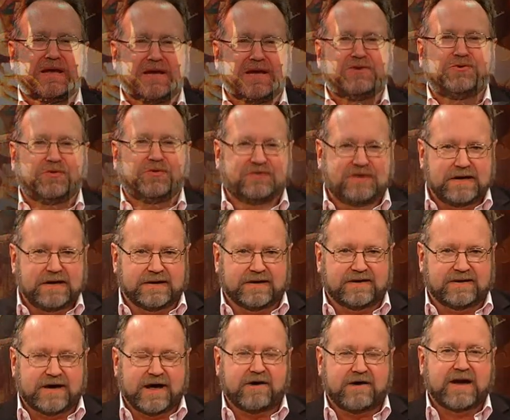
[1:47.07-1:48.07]
In New
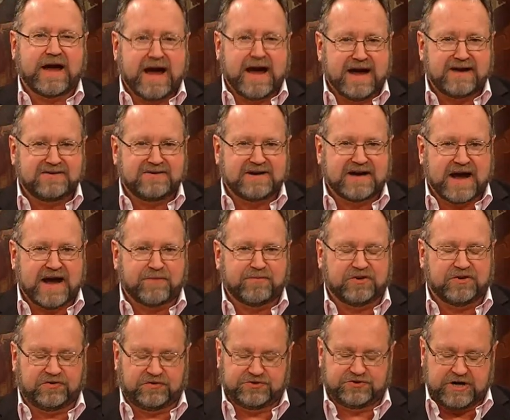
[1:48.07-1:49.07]
Zealand, our
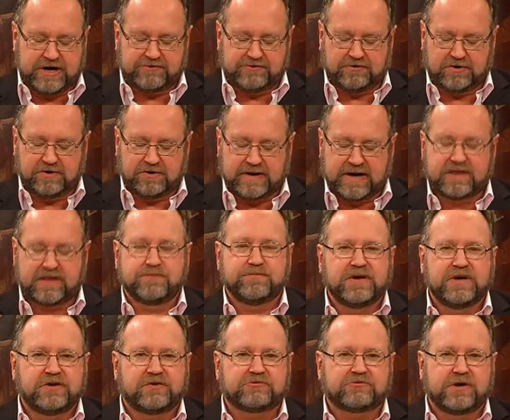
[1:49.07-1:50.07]
Handicappers General are the
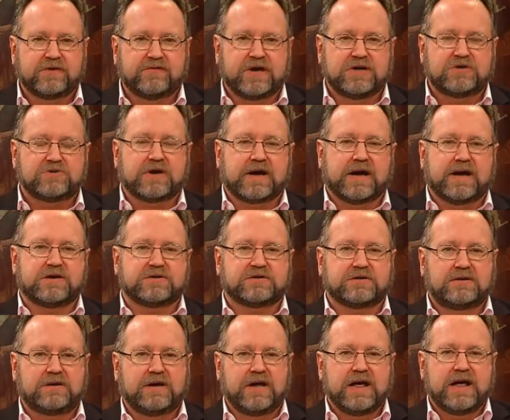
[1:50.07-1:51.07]
Ministry of
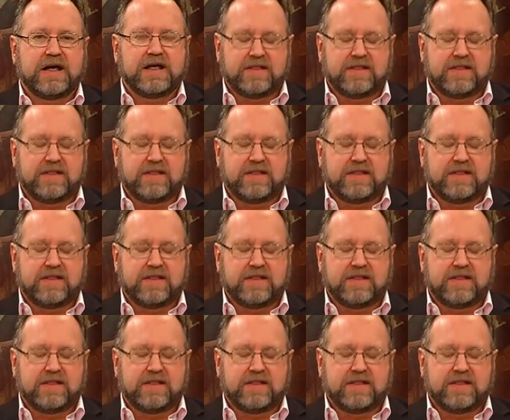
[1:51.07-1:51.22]
Education,